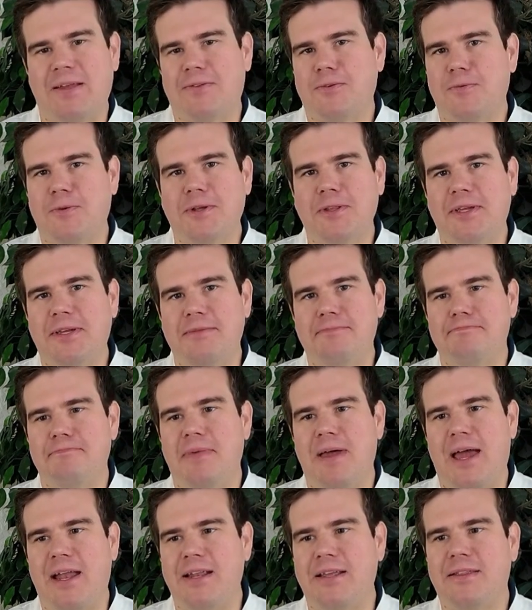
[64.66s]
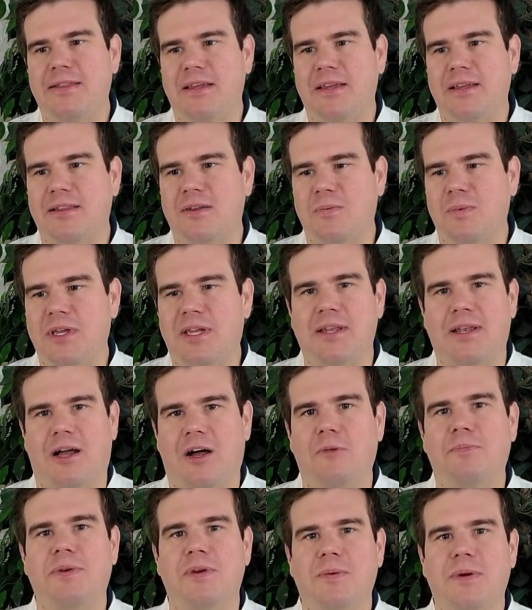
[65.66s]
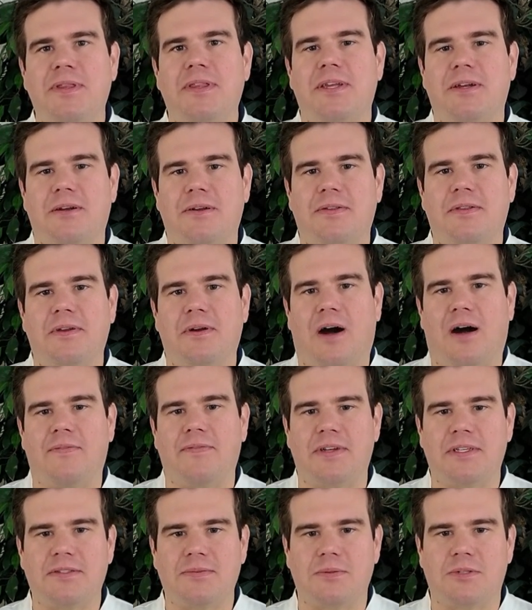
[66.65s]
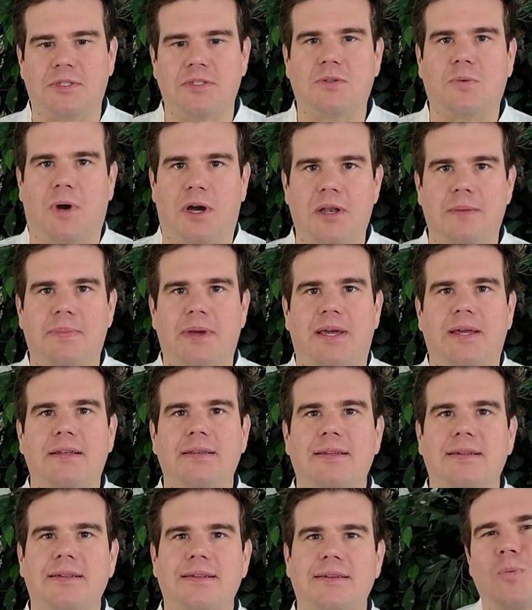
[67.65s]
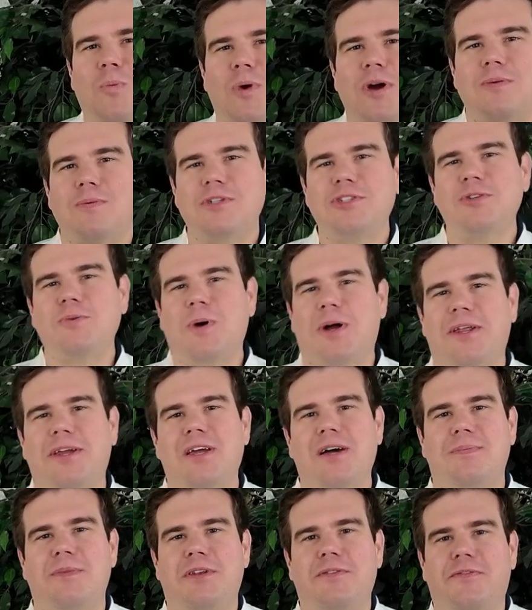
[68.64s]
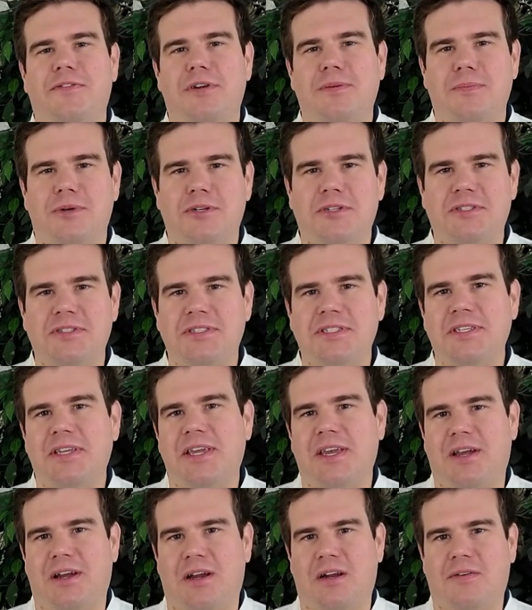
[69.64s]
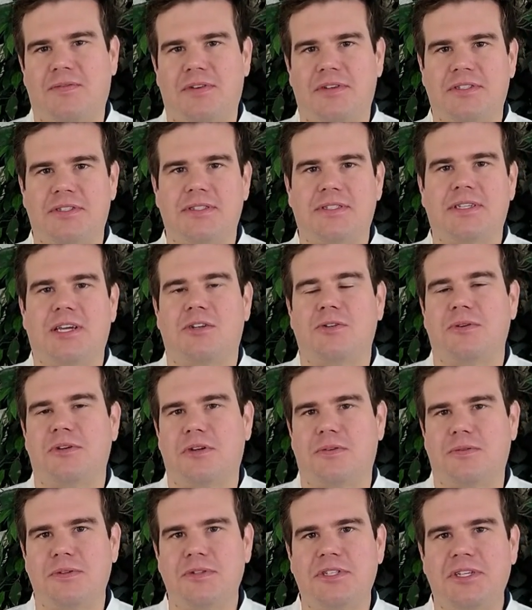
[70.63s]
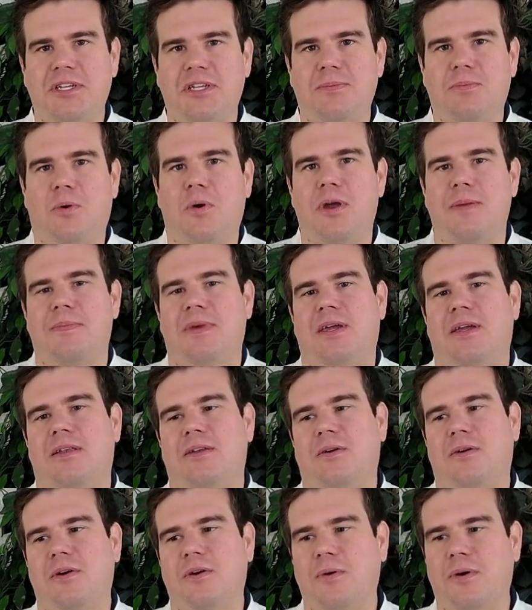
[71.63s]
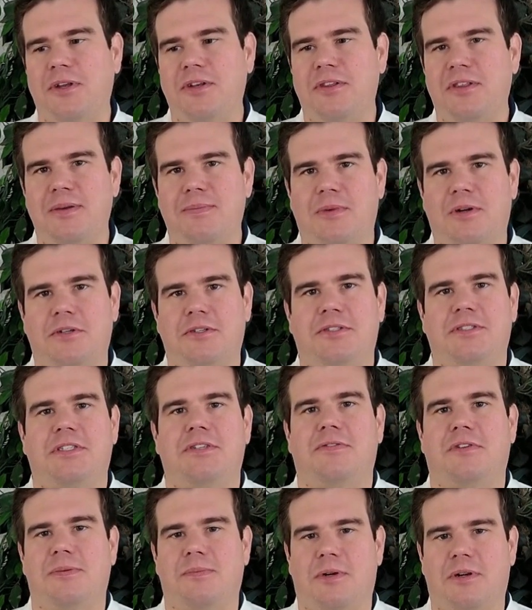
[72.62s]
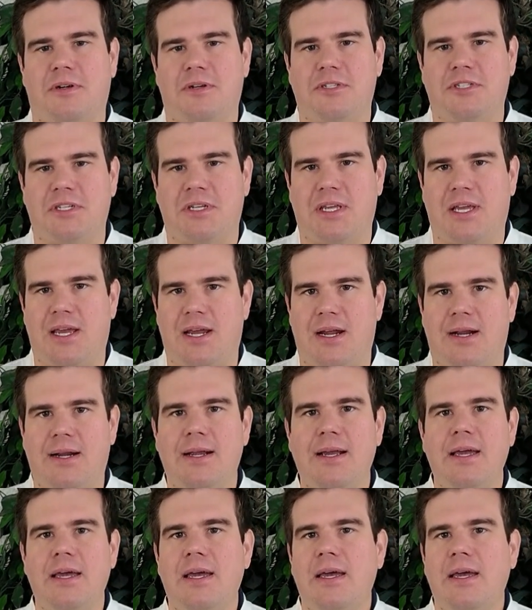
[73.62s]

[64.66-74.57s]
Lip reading: It's really anything that we can help you with here at the office, which is quite a bit. When would you want to come in for emergency care versus scheduling a routine appointment or going to the emergency room or urgent care?